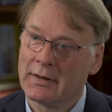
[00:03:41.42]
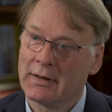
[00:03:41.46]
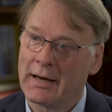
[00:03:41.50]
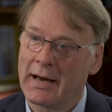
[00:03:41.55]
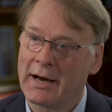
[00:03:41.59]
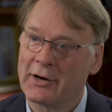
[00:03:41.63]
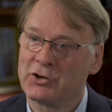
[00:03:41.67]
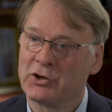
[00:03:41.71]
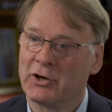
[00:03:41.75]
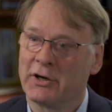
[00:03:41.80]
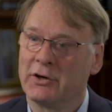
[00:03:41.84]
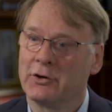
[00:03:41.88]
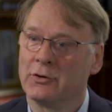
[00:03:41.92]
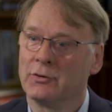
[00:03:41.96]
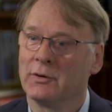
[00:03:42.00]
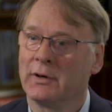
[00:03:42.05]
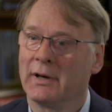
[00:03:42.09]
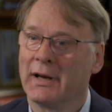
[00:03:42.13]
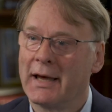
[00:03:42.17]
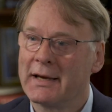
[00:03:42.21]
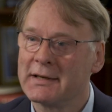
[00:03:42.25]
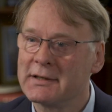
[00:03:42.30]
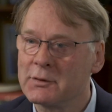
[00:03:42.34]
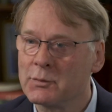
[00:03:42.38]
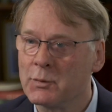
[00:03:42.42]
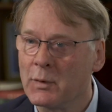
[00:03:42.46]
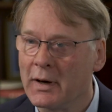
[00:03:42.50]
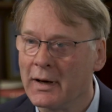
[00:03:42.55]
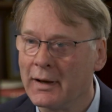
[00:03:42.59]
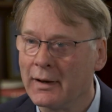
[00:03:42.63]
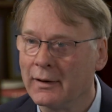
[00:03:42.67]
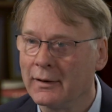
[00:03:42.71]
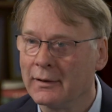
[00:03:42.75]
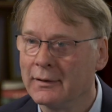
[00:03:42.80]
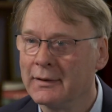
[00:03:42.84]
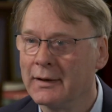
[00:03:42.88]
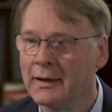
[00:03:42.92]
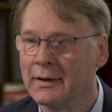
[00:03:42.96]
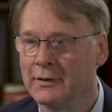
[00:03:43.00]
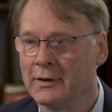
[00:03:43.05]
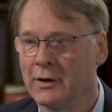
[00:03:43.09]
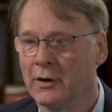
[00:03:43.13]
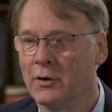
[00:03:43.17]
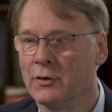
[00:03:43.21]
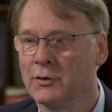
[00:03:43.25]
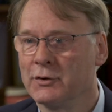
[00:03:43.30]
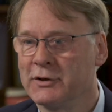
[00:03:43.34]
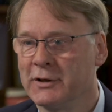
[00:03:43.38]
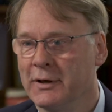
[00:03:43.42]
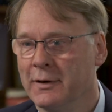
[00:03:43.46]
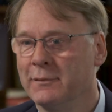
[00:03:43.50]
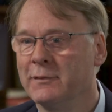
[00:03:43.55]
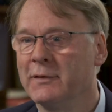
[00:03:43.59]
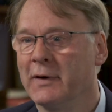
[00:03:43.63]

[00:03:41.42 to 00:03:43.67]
actually do less well in the long term